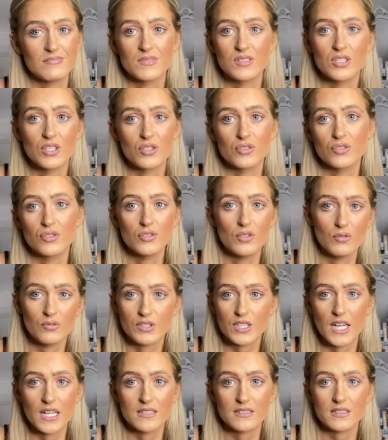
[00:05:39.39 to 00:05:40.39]
there's no
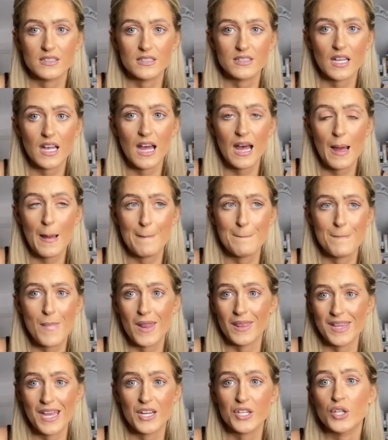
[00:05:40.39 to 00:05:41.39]
chance,
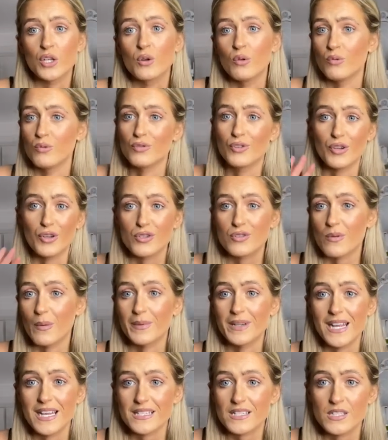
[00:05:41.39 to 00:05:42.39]
unless you go do swimming
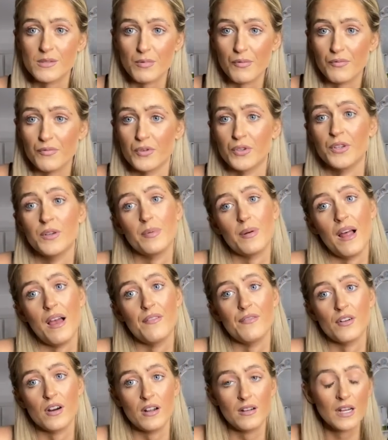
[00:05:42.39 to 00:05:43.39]
lessons before you apply
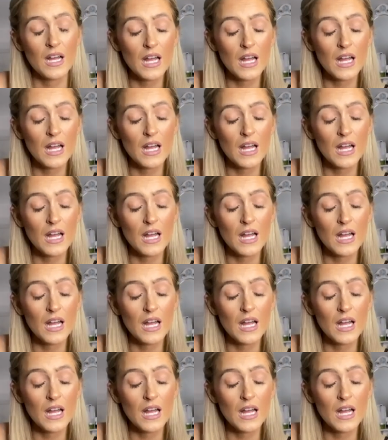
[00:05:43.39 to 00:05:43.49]
for it.